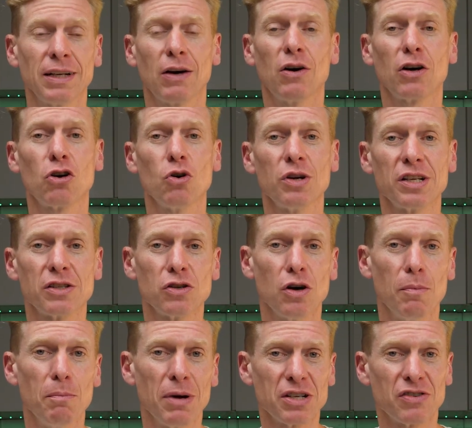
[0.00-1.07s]
Now, according
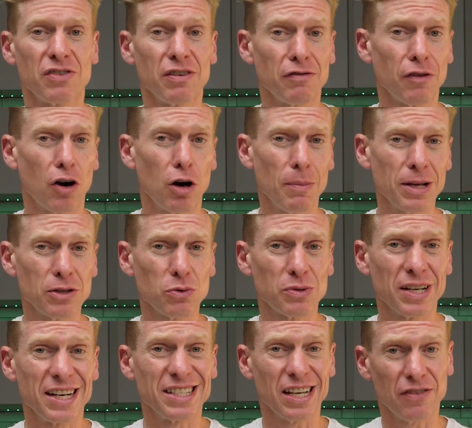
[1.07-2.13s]
to much of the environmental
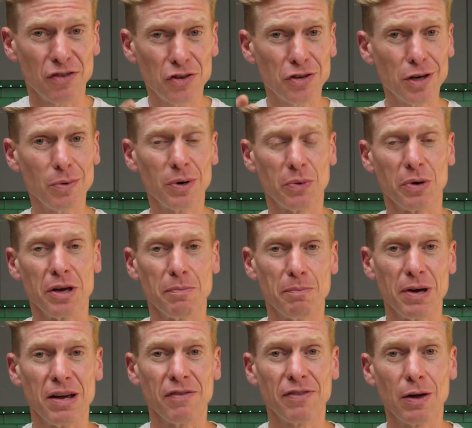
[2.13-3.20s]
data, if you do want to eat
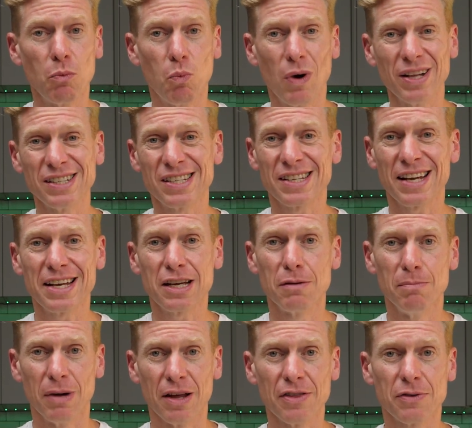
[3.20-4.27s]
beef, then 1 steak a
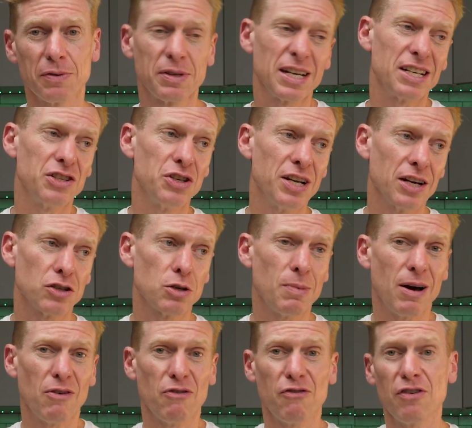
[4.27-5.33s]
month takes you down to
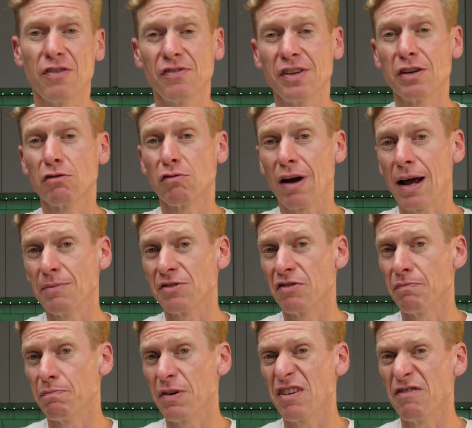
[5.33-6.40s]
about 50 grams
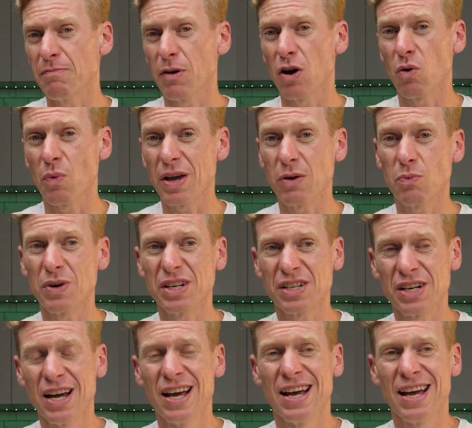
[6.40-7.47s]
of beef per week, which